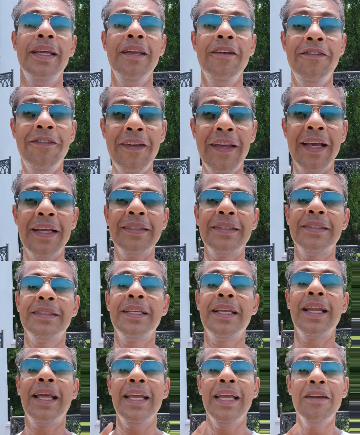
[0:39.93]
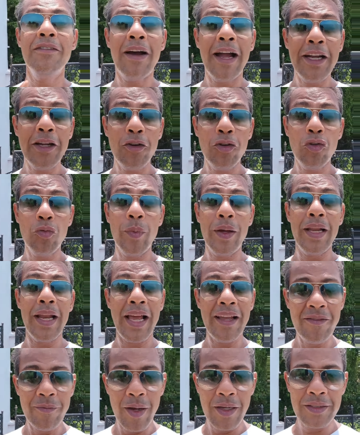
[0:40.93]
If yes, then I invite you to my
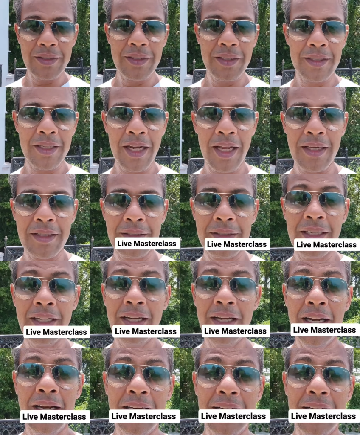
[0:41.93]
live masterclass,